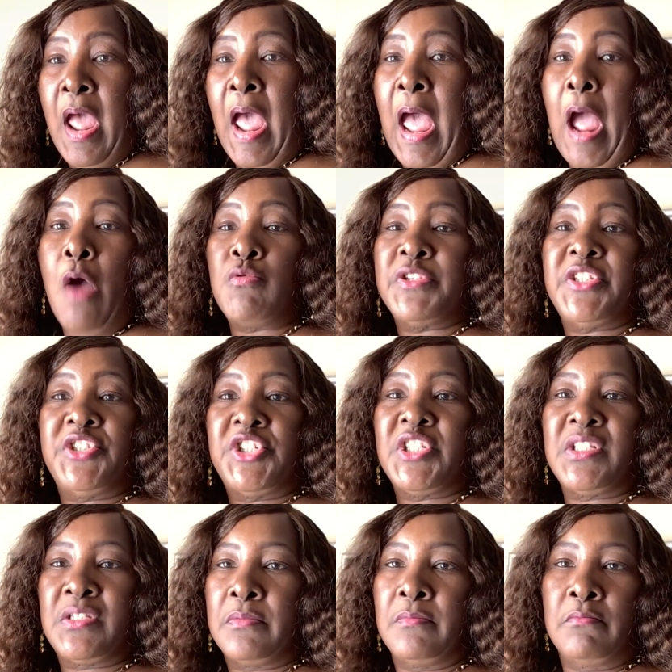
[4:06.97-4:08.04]
I would
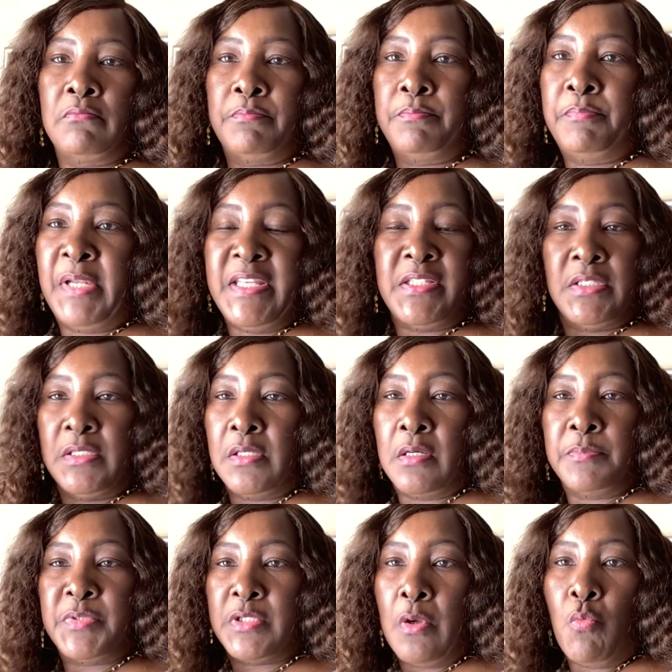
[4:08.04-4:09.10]
suggest placing it up
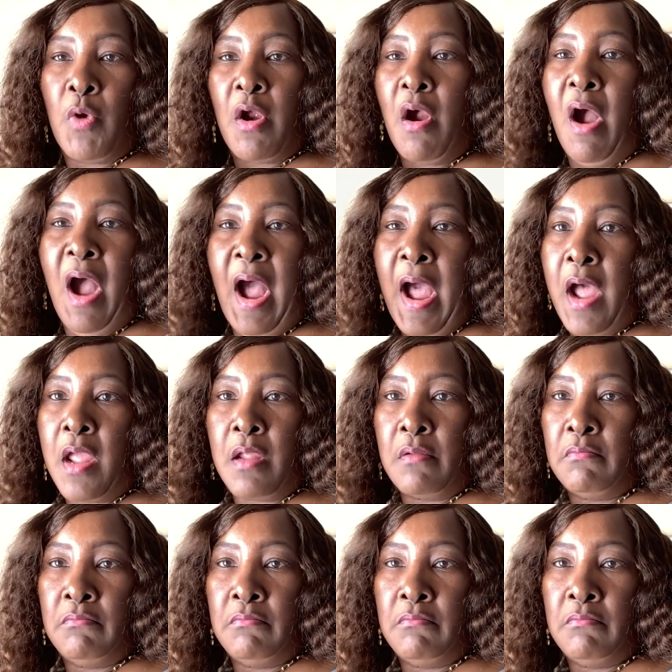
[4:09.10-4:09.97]
somewhere high,